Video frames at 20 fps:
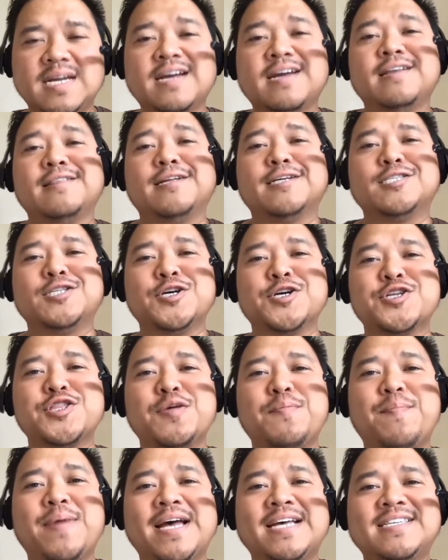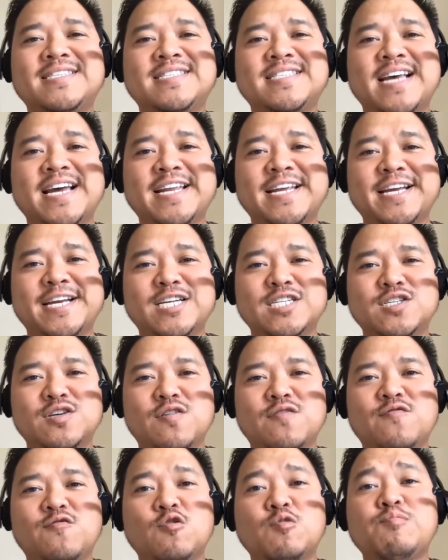Let's look at the best settings
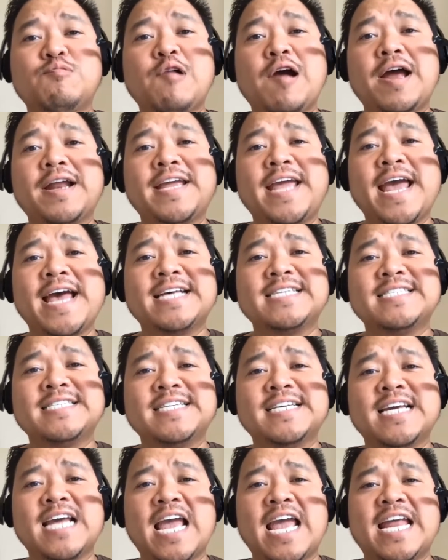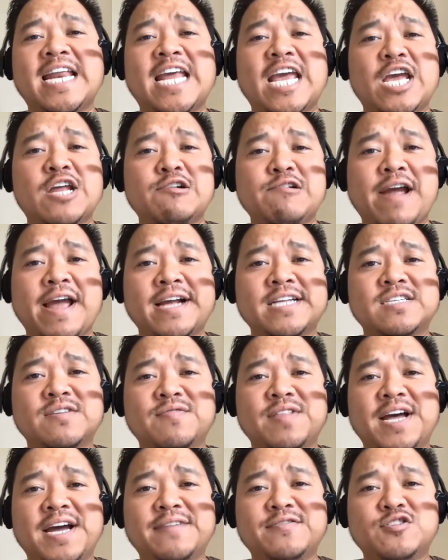for broadcasting an interactive
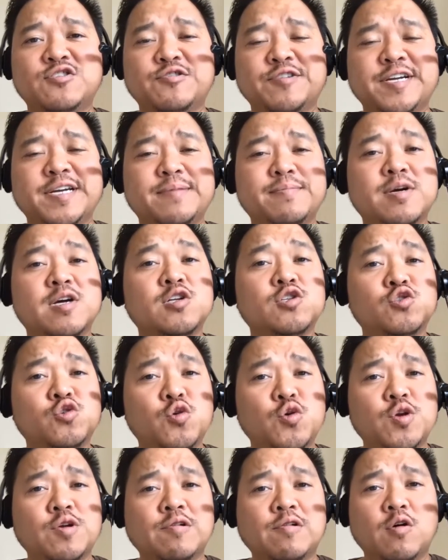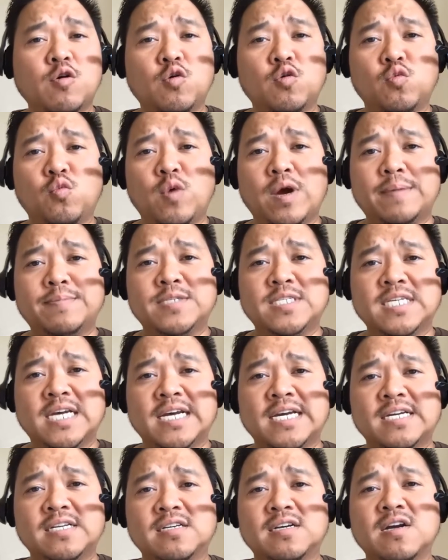live stream to your own
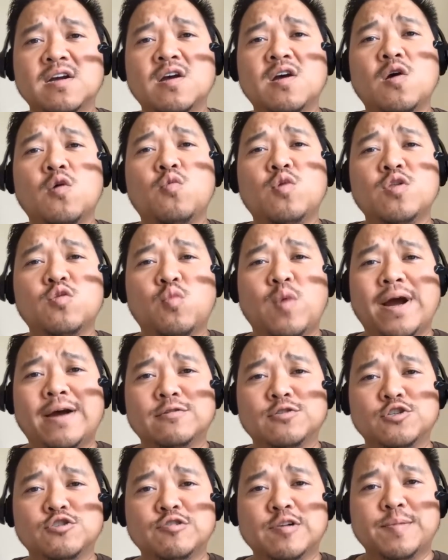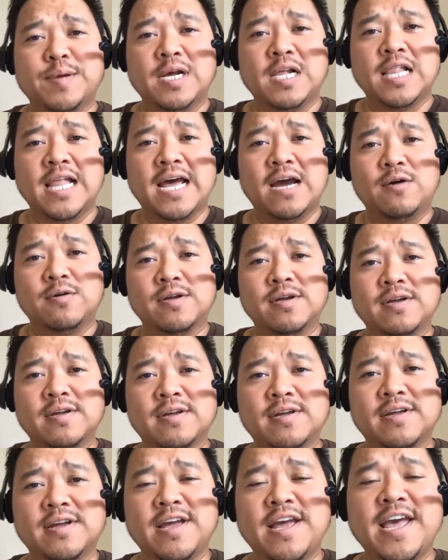website with Wowza Streaming Cloud.
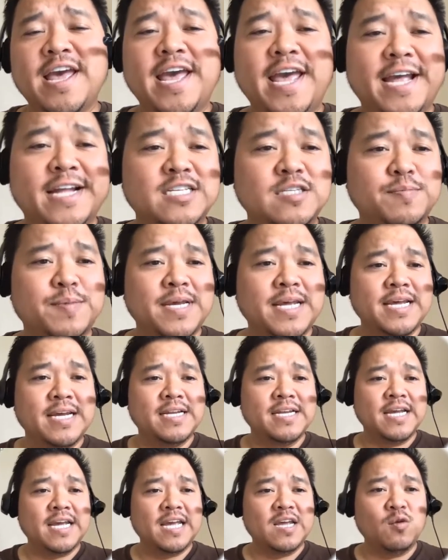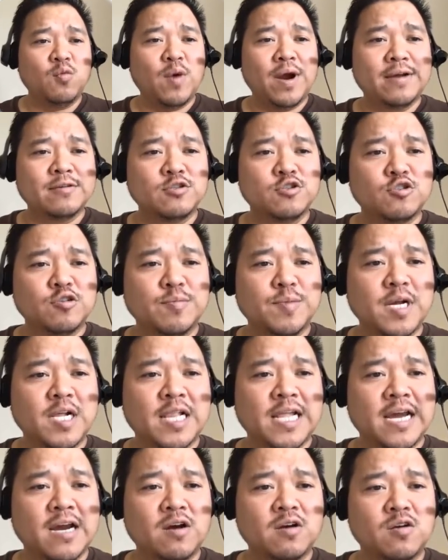And to begin in Wowza Streaming
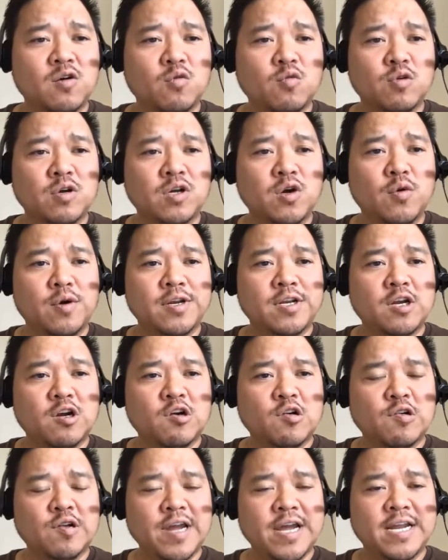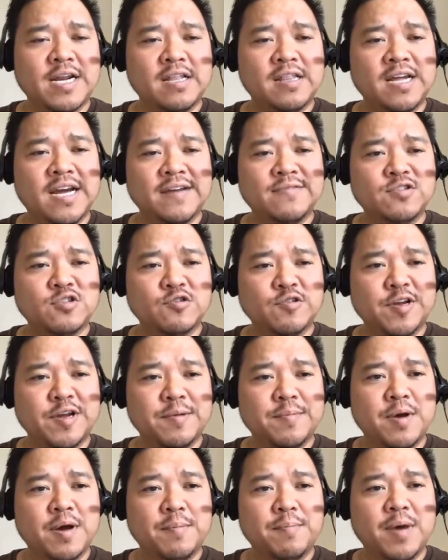Cloud, we're going to create a live
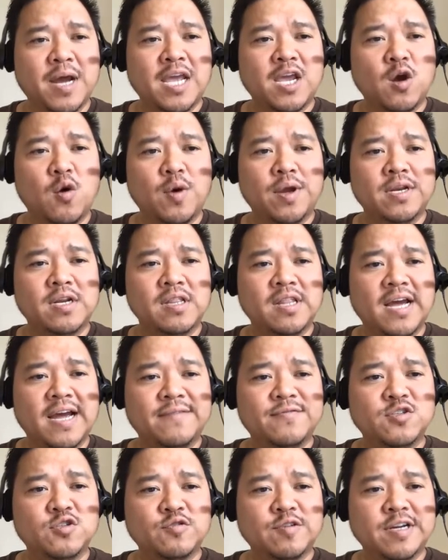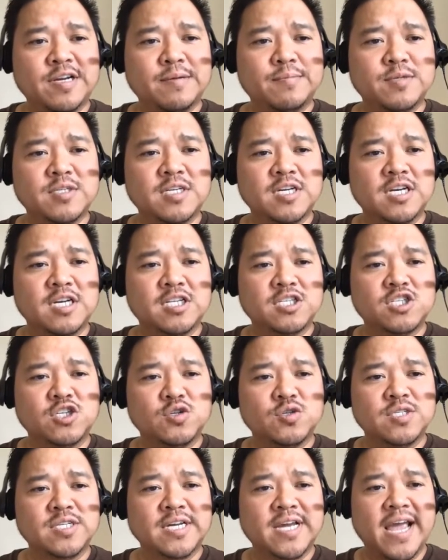stream by going to Live Streams and
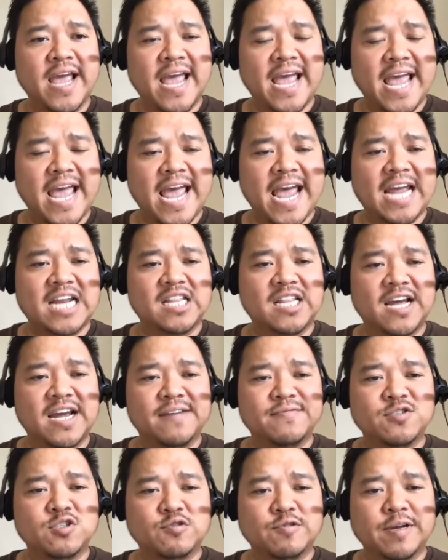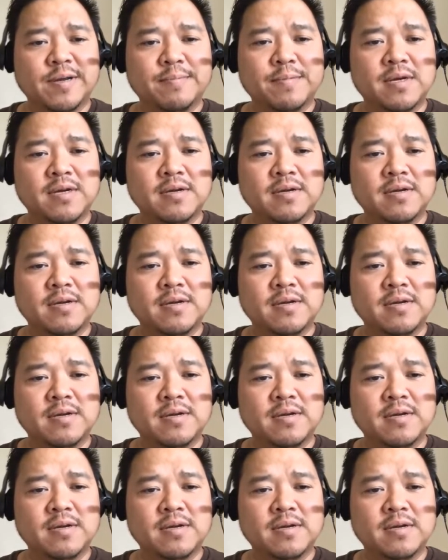choosing Add Live Stream.